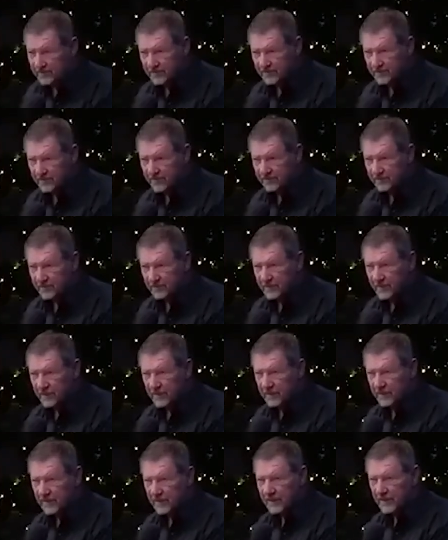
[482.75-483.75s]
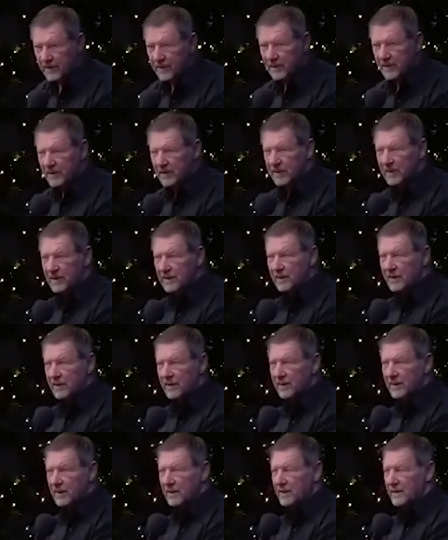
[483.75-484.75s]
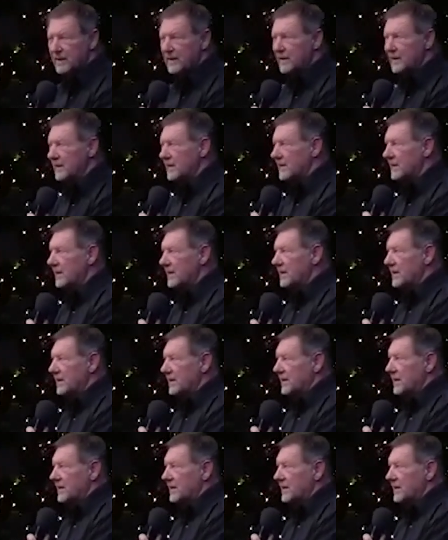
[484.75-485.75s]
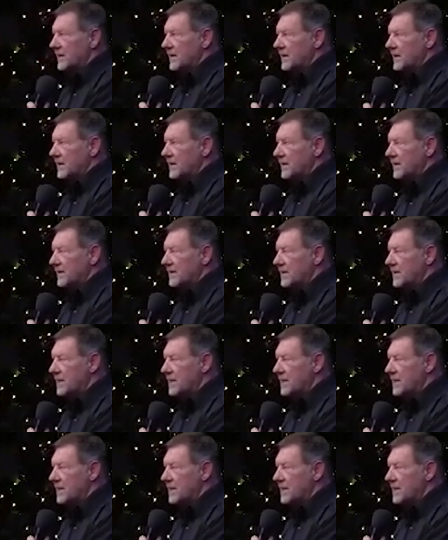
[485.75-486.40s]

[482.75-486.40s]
Nobody speaks.